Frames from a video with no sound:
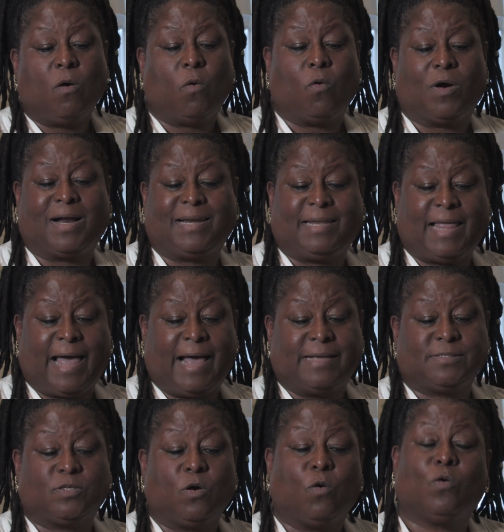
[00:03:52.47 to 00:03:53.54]
or
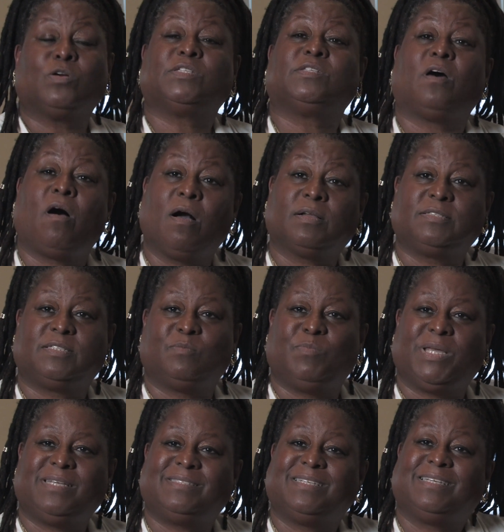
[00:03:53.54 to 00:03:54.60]
class or talk to
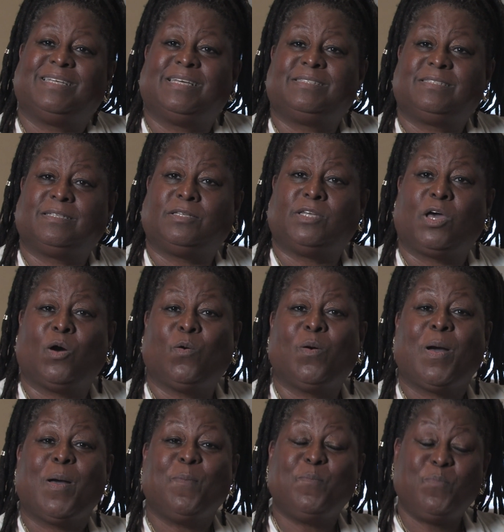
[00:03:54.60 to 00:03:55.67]
me to get to know
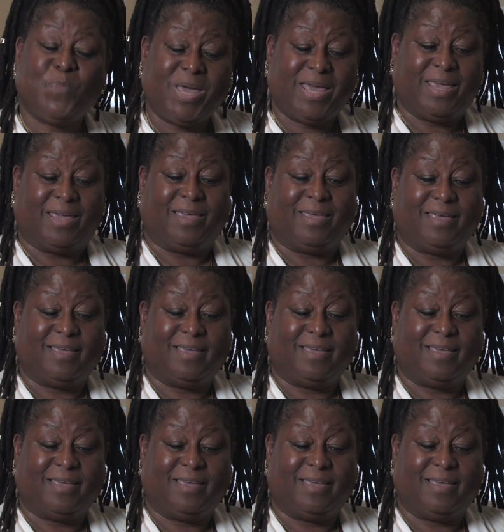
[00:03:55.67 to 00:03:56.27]
me.